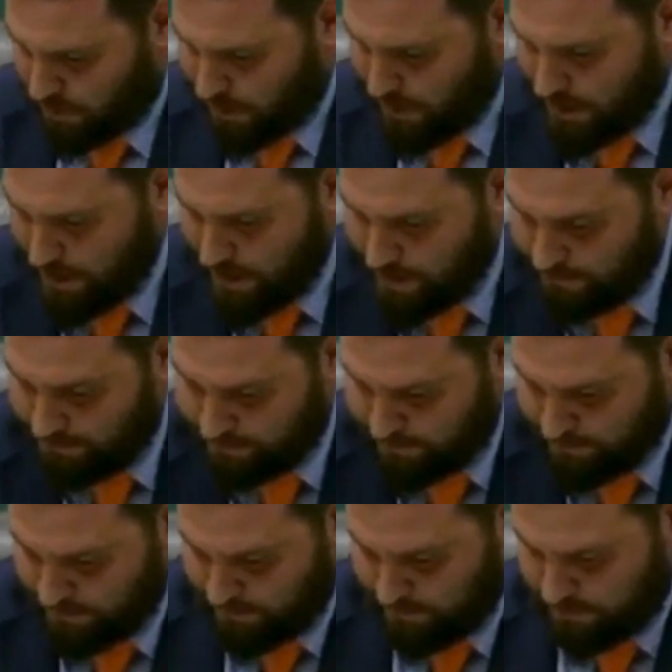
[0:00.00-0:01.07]
I have
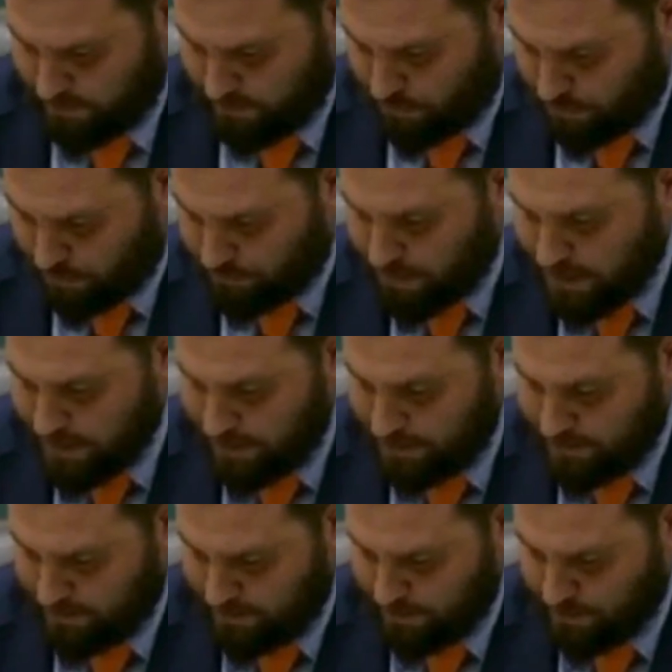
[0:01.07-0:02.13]

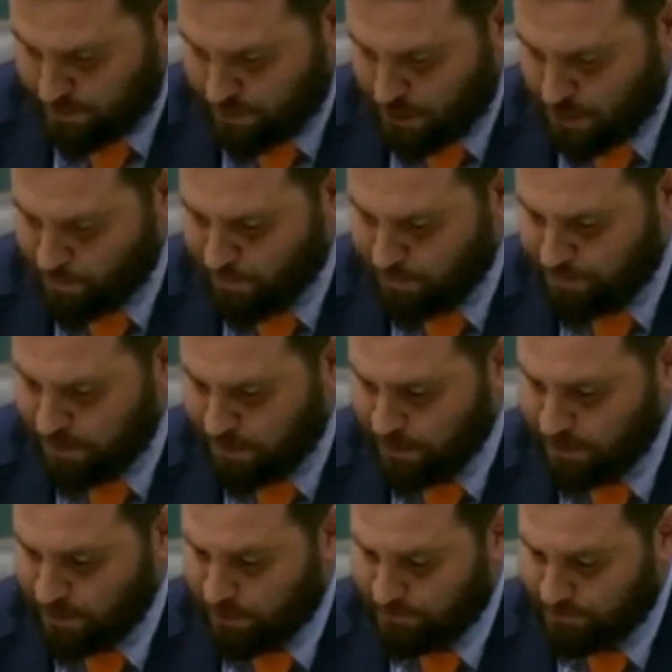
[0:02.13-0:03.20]
already, in the time we've been
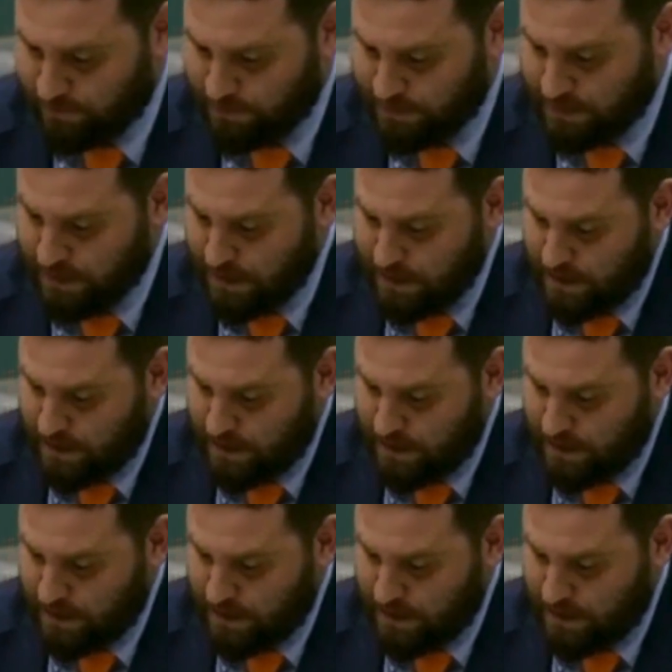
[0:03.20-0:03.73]
in office,